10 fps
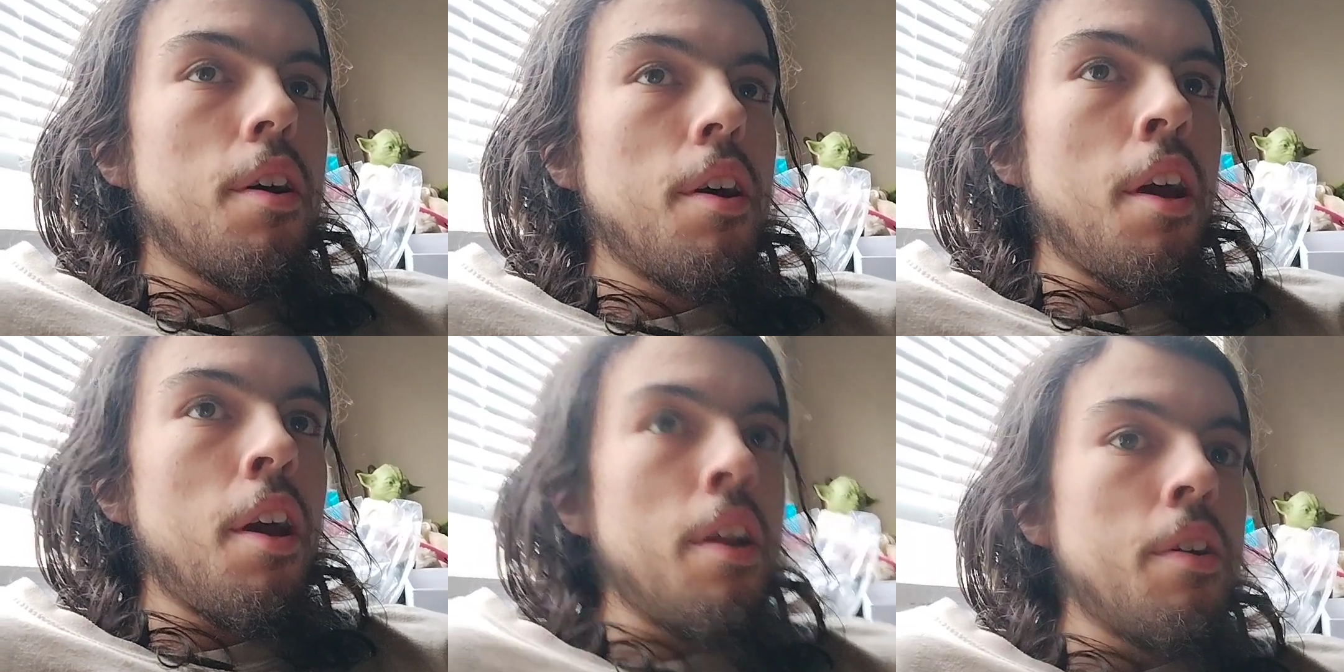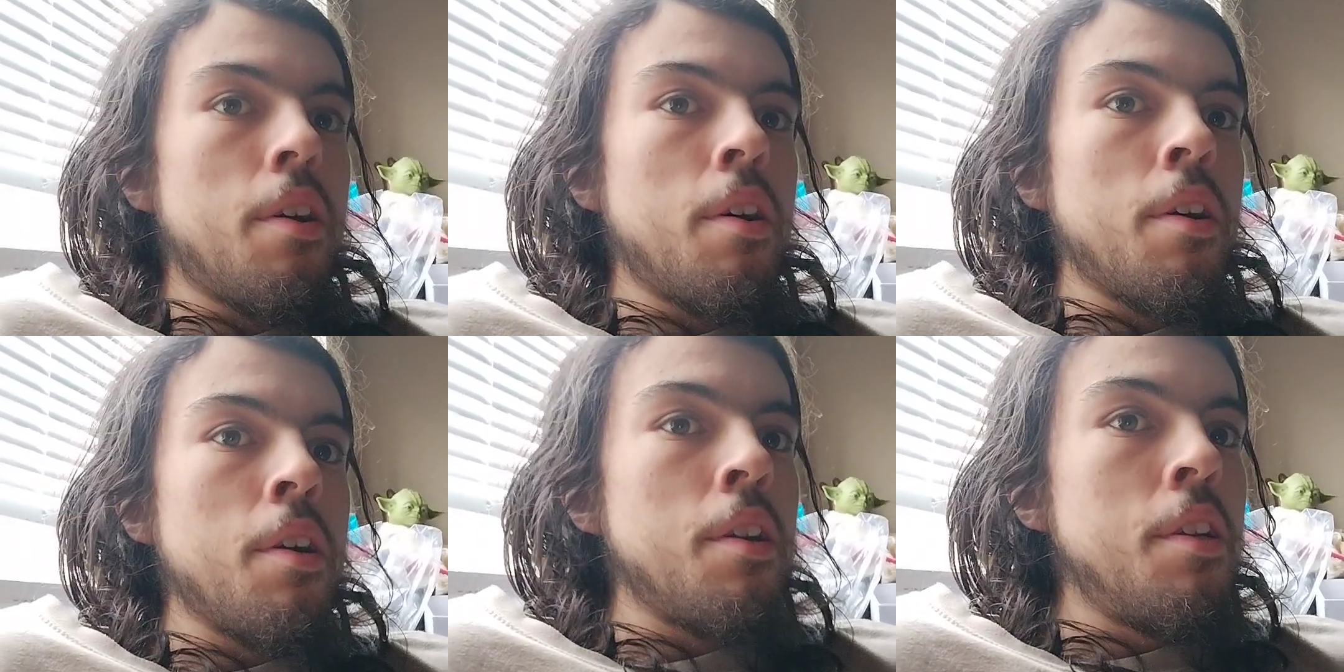and our
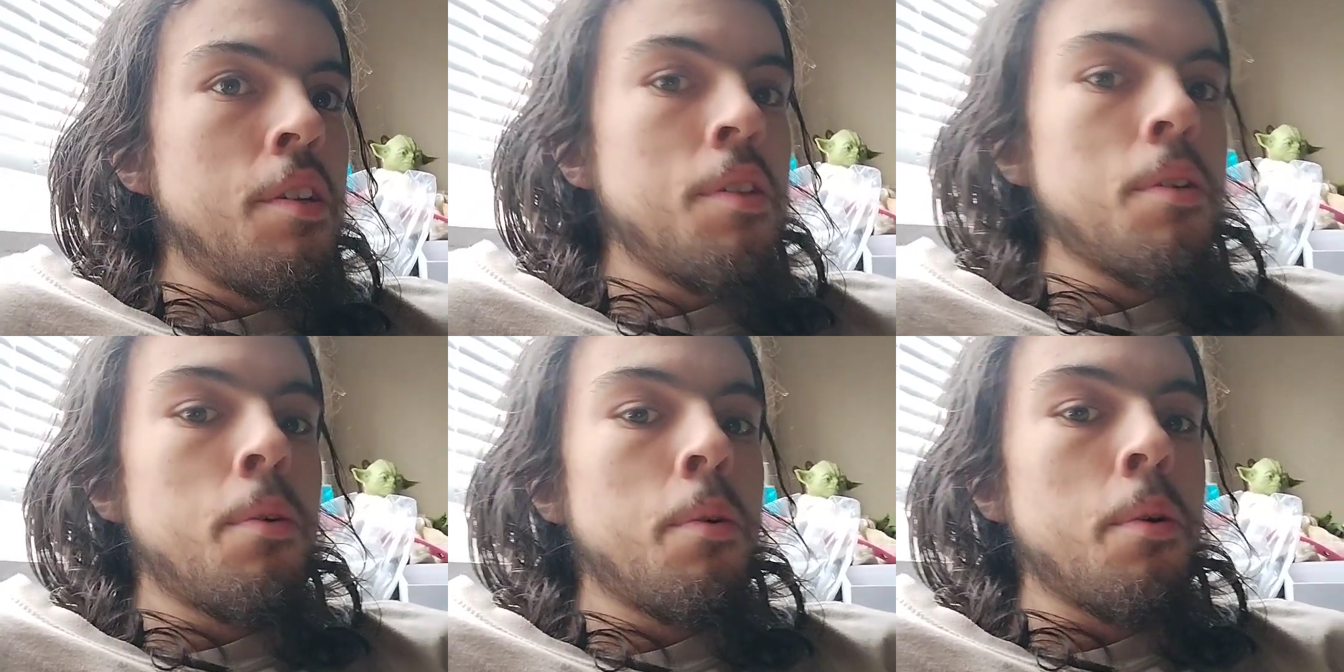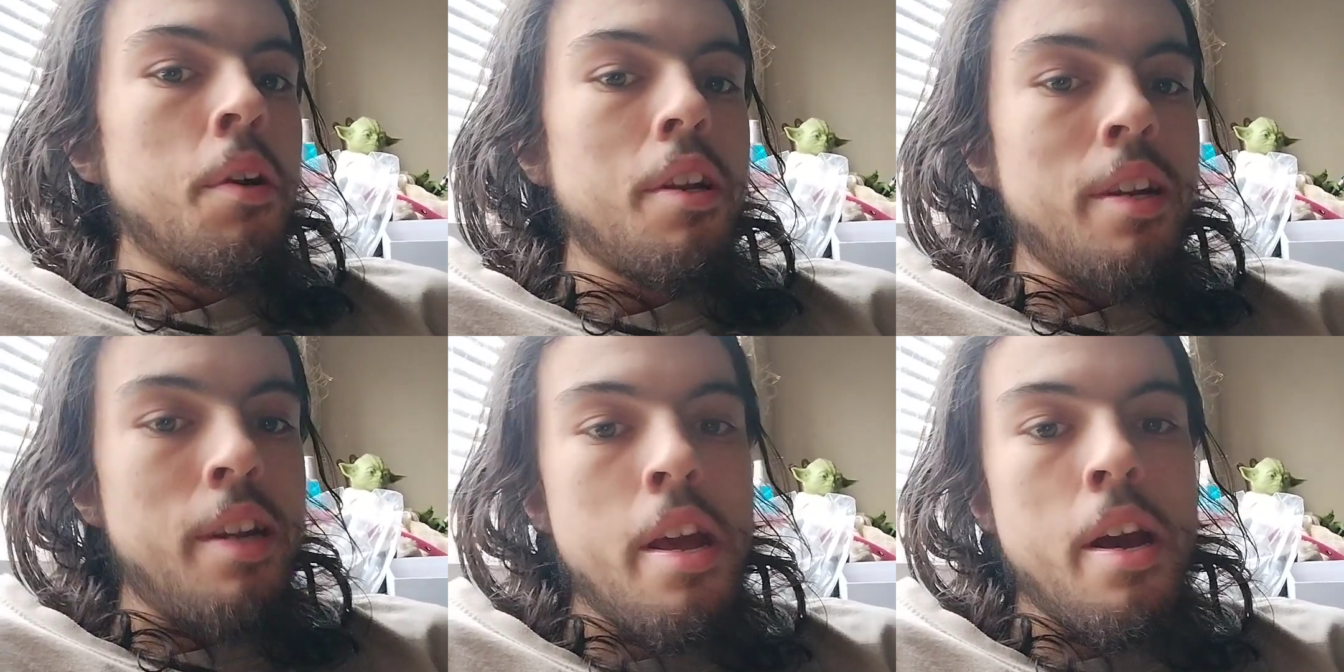Discord
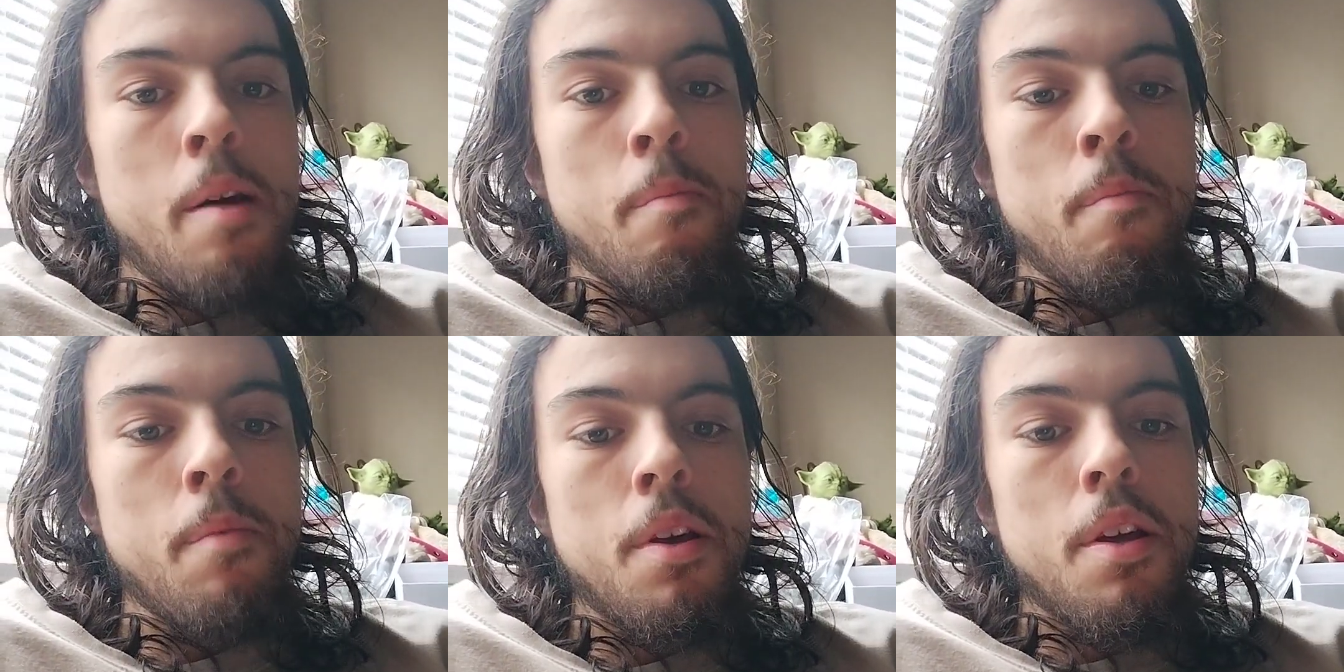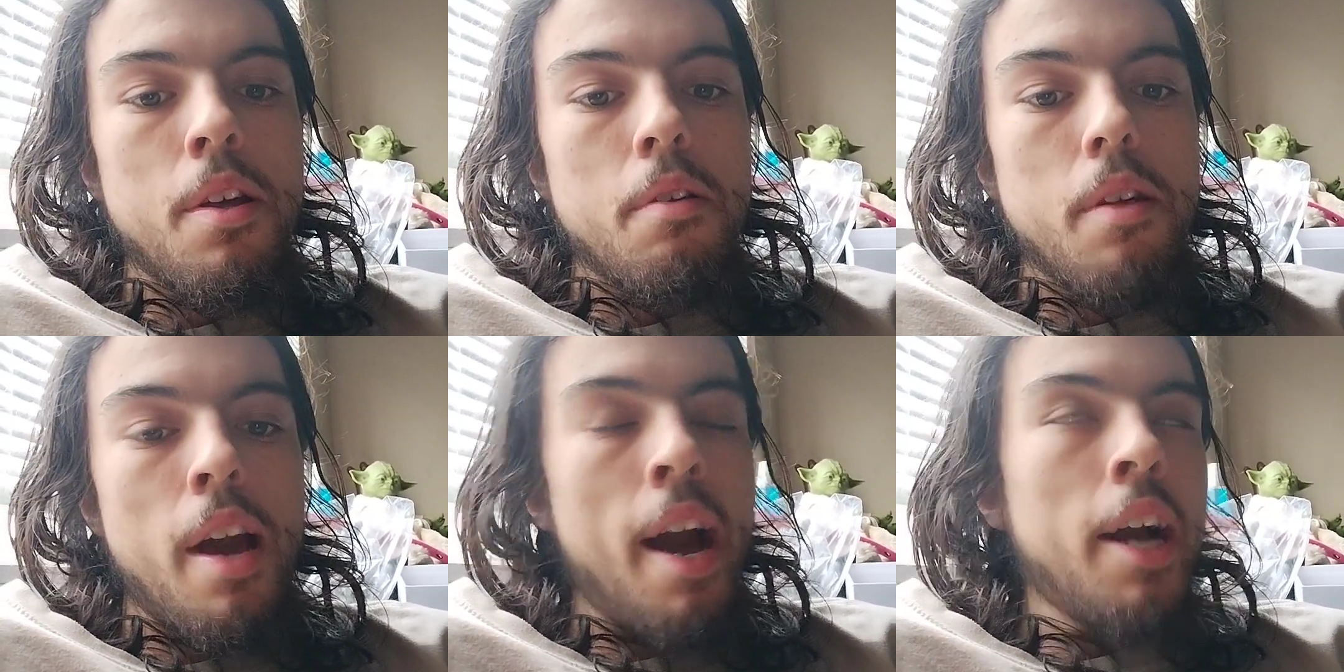DM
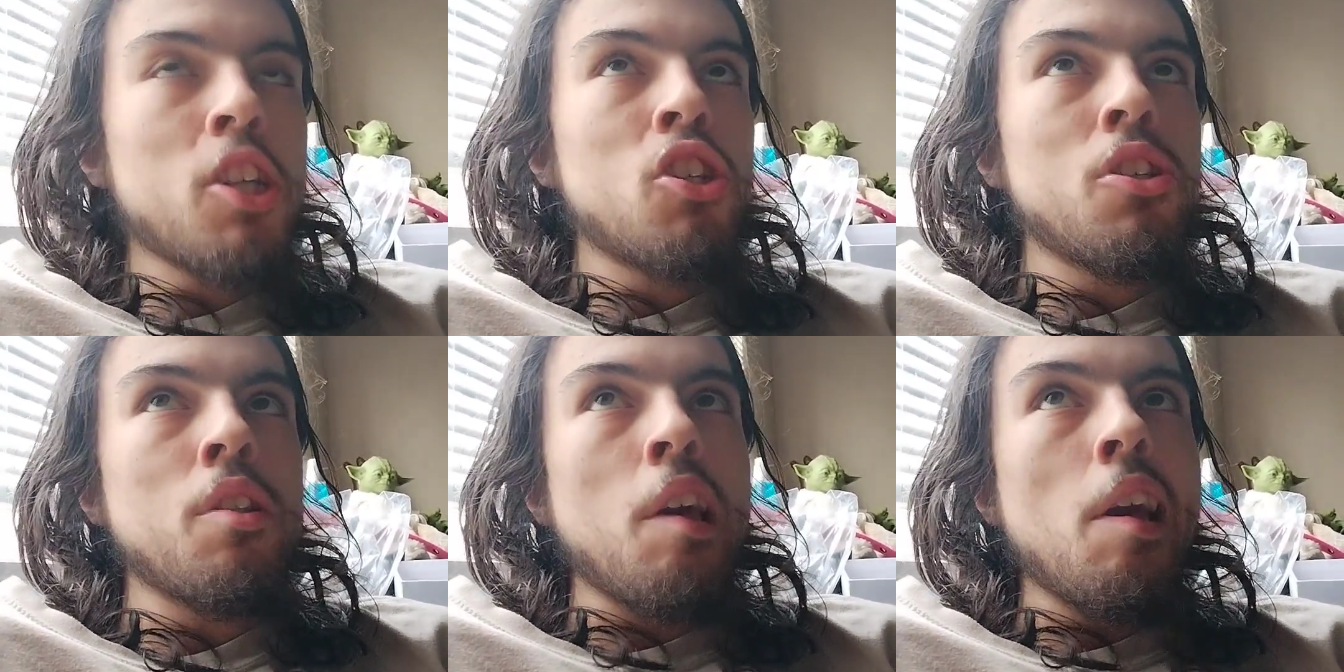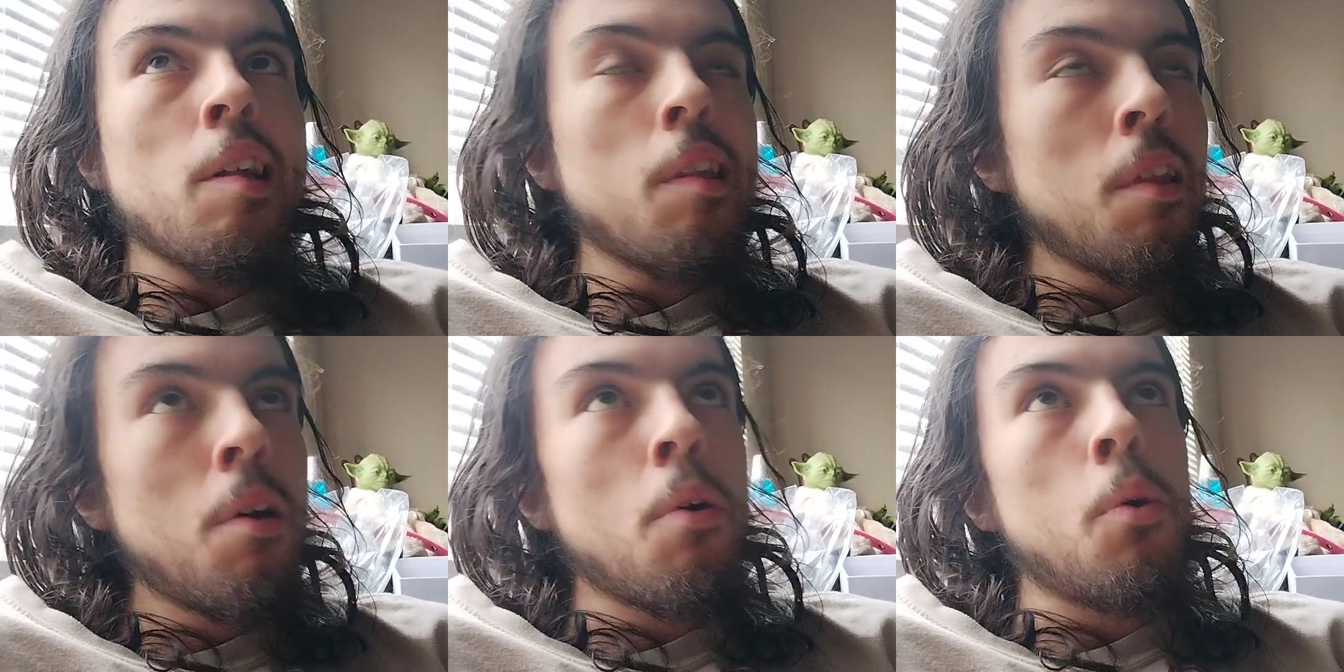actually
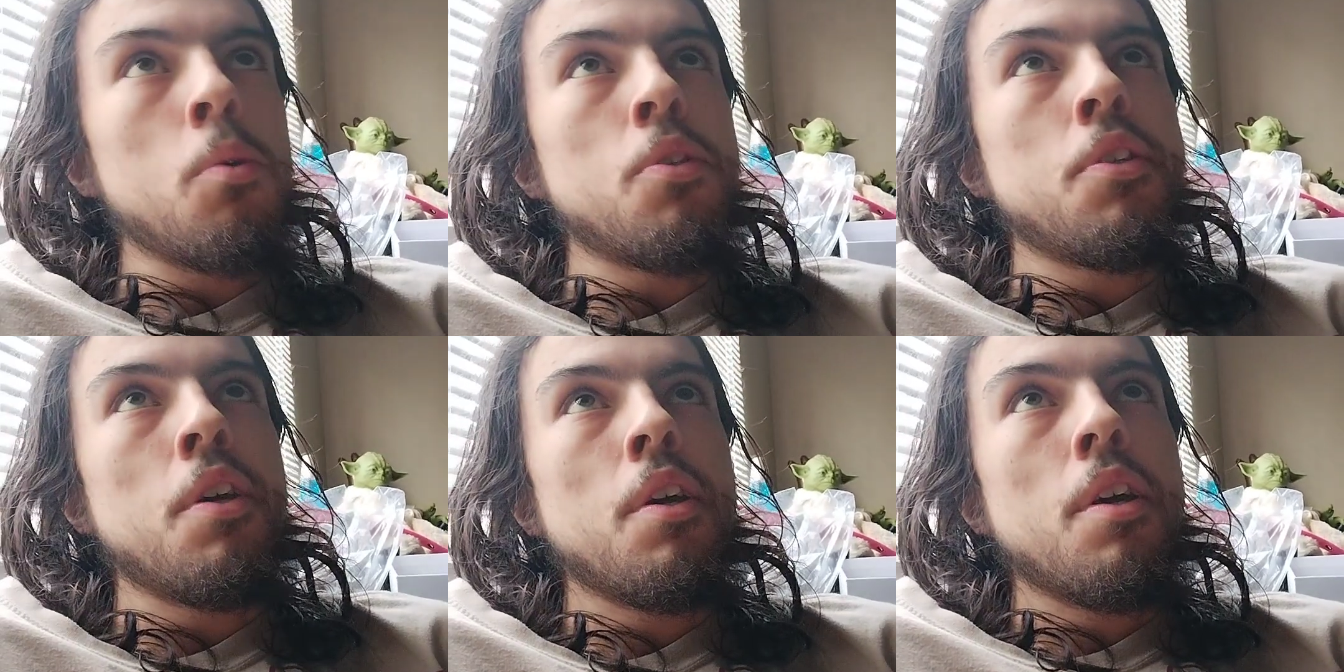closed,